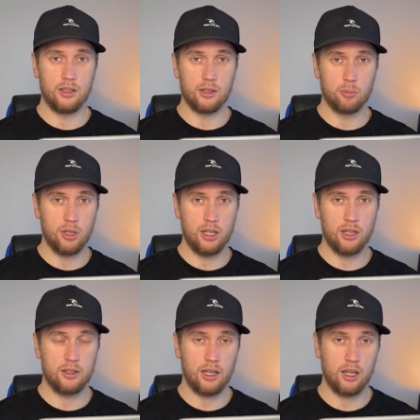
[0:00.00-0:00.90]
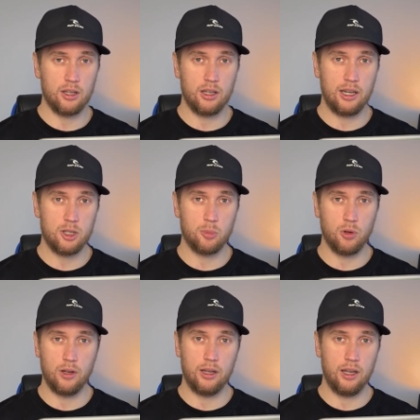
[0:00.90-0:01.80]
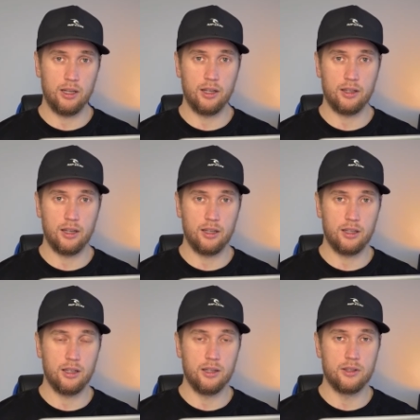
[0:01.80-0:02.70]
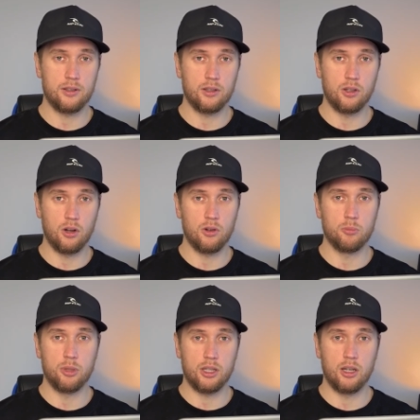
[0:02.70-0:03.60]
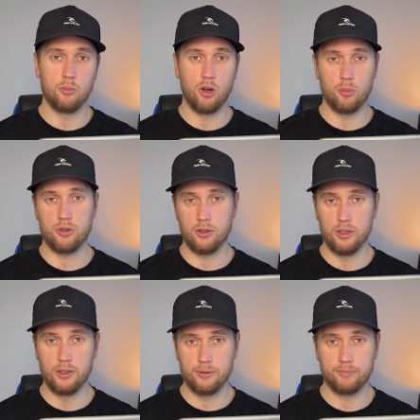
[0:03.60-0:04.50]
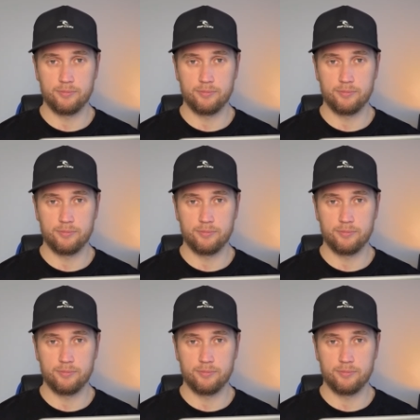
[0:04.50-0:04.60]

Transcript: Like being a tech expert at n8n is going to become obsolete.